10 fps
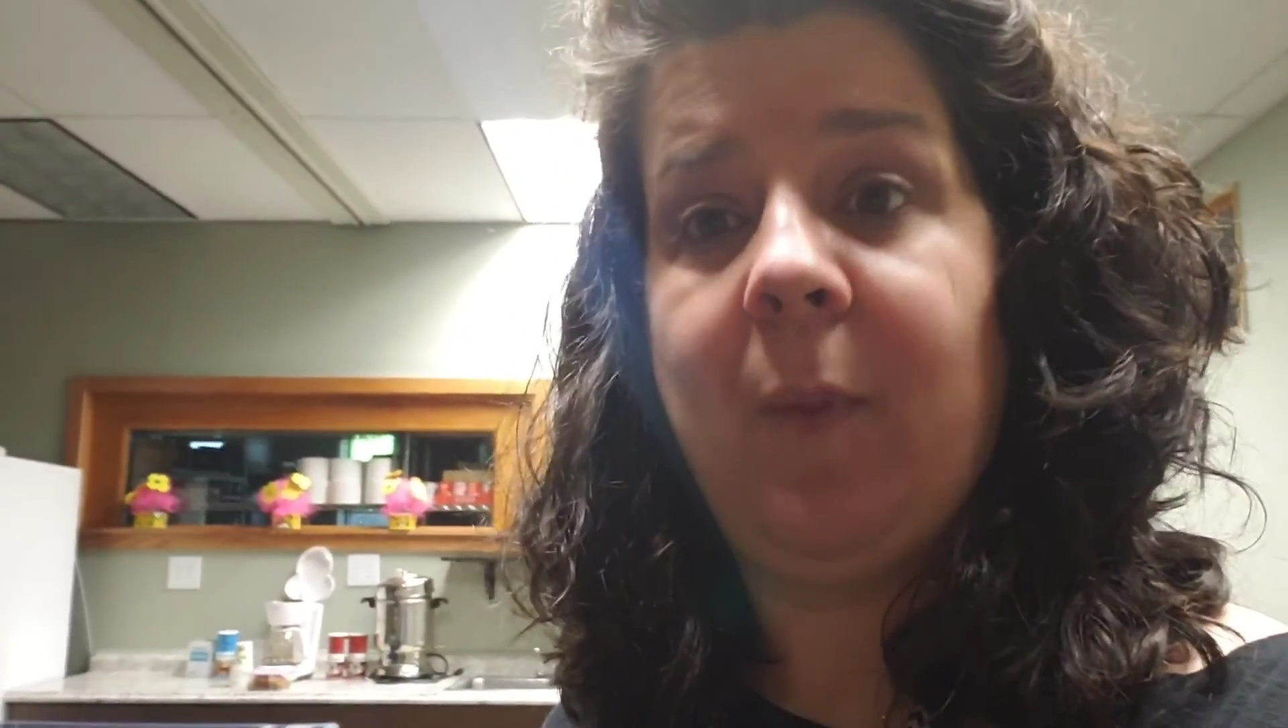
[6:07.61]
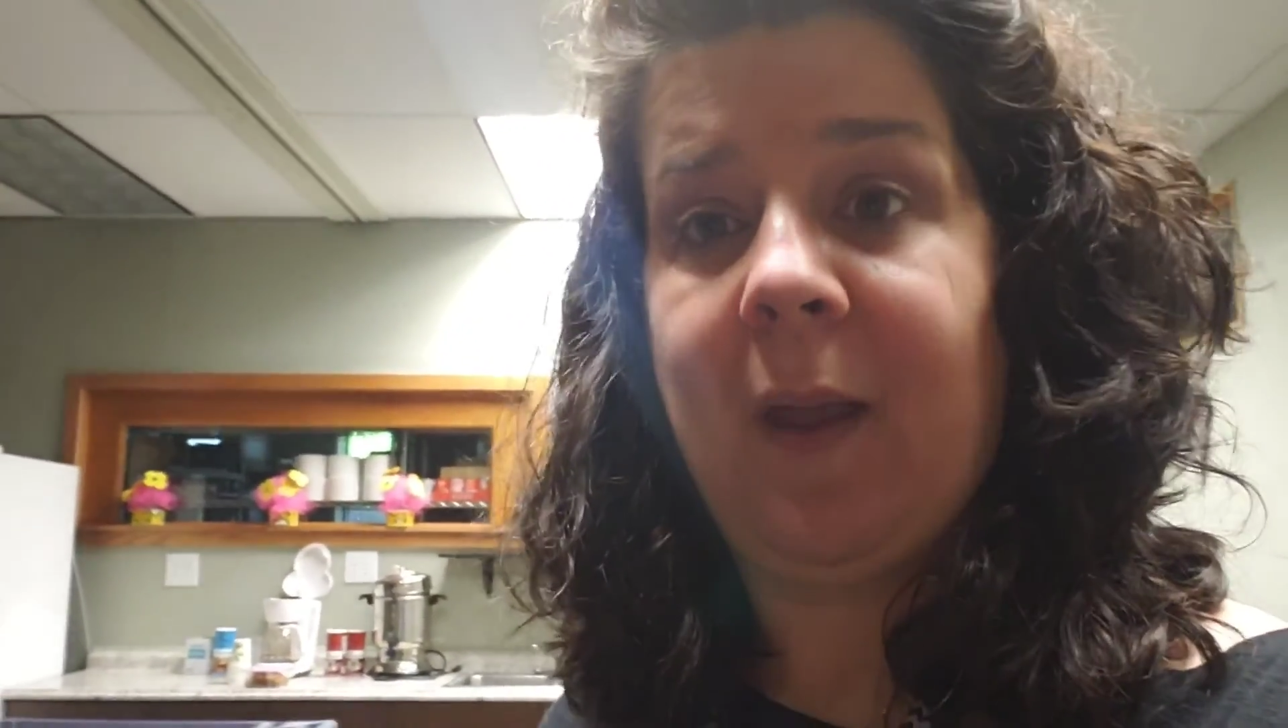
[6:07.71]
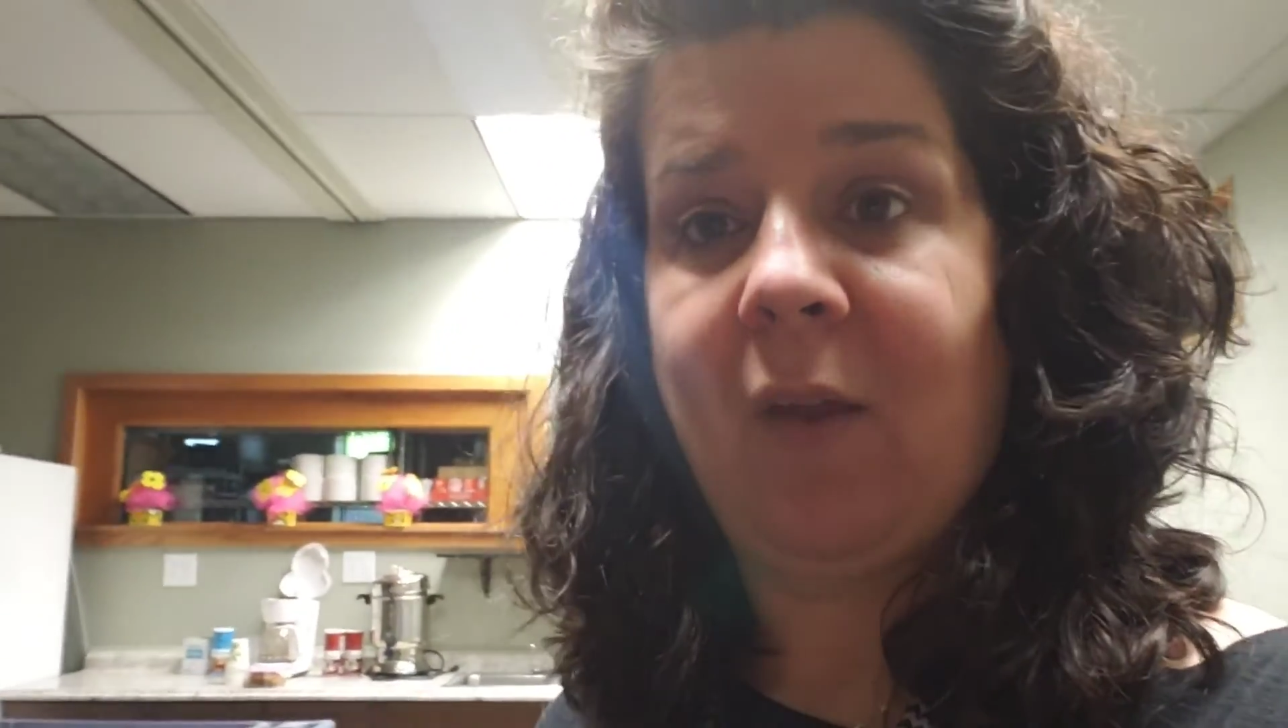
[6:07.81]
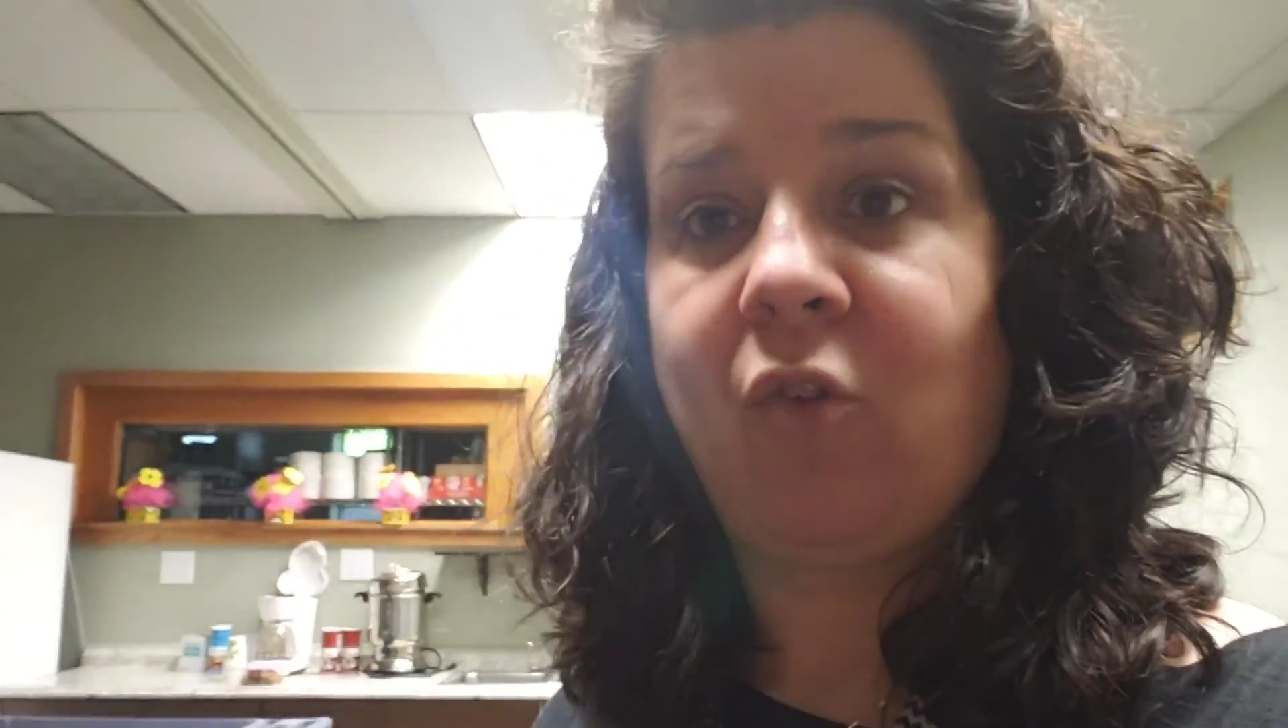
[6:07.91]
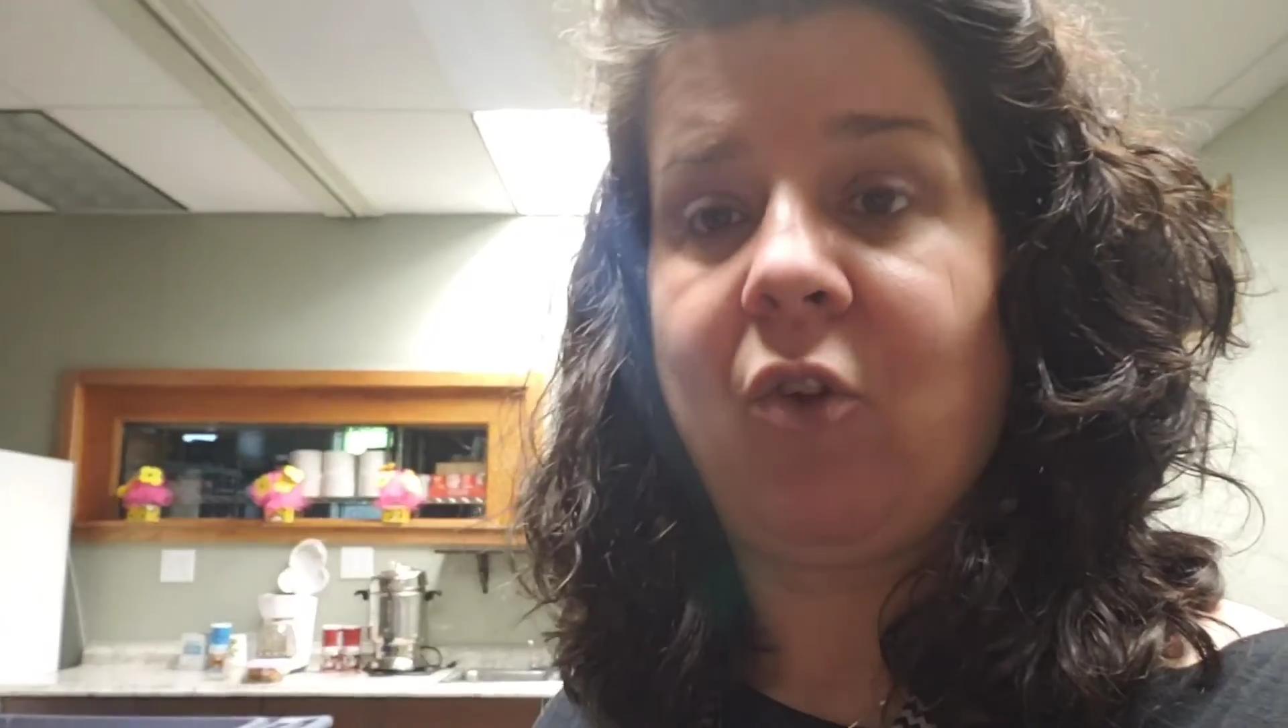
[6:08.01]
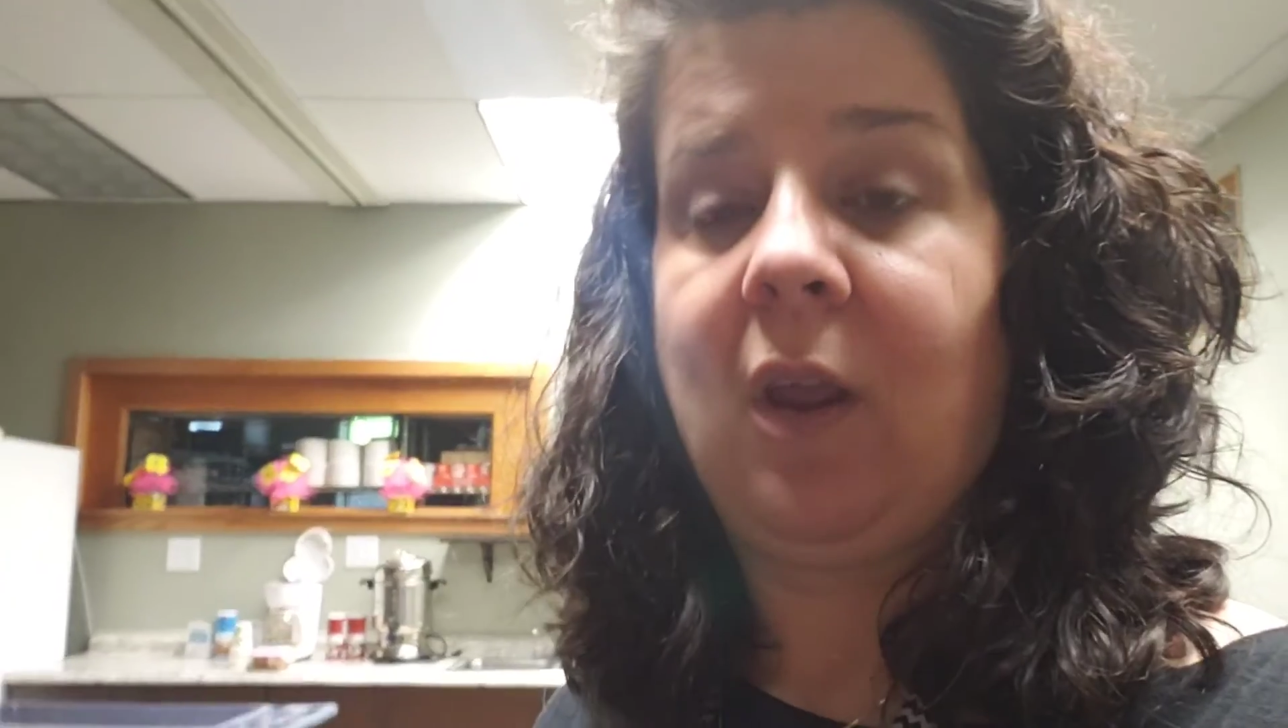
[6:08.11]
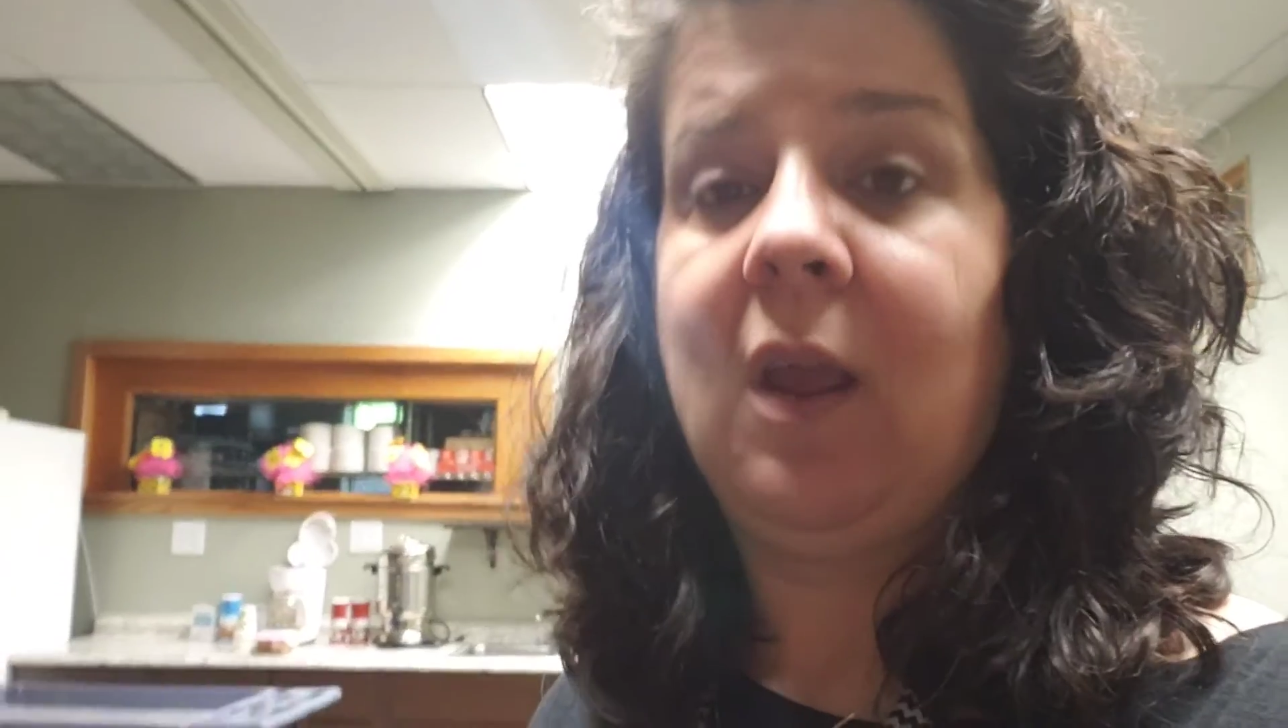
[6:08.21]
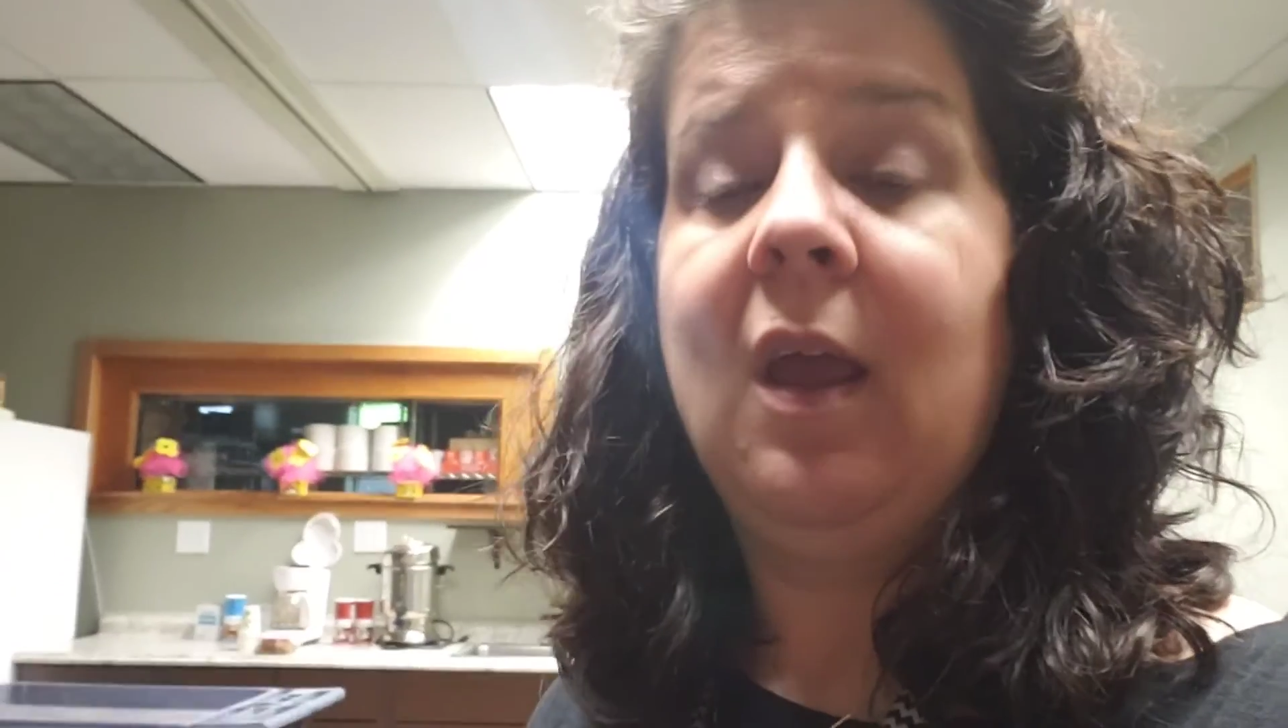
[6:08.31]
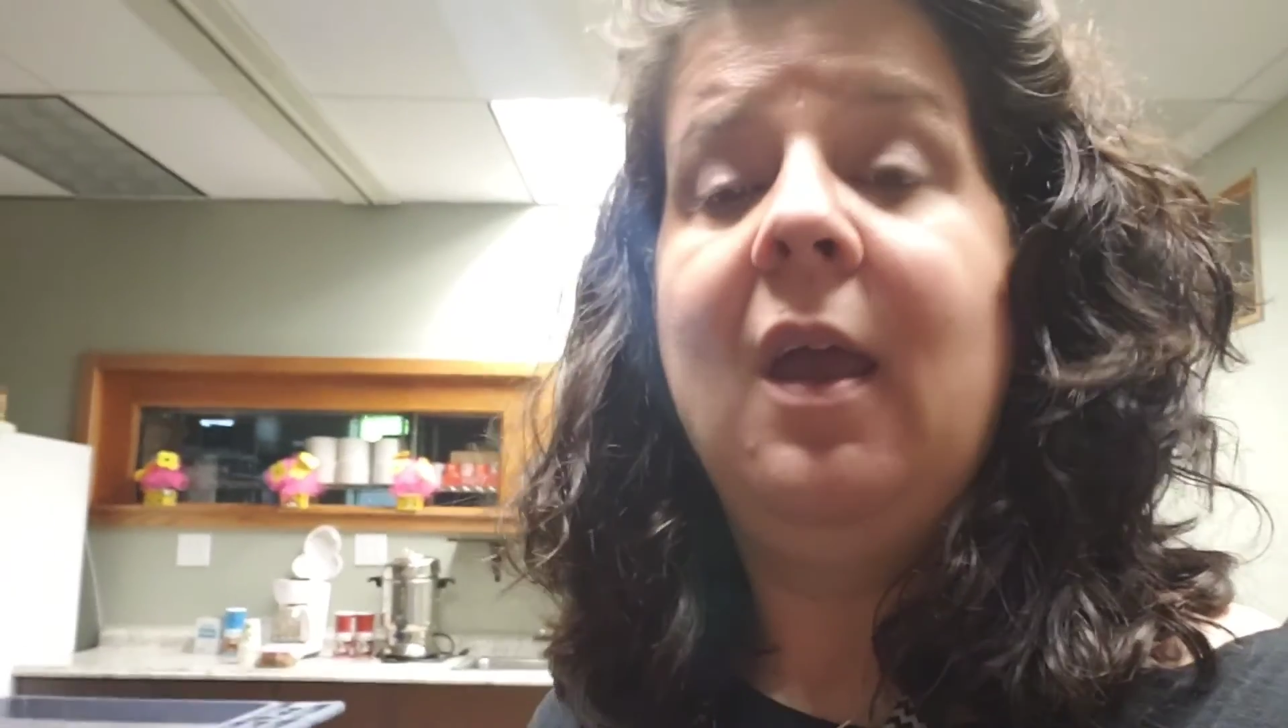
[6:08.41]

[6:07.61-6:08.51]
pantry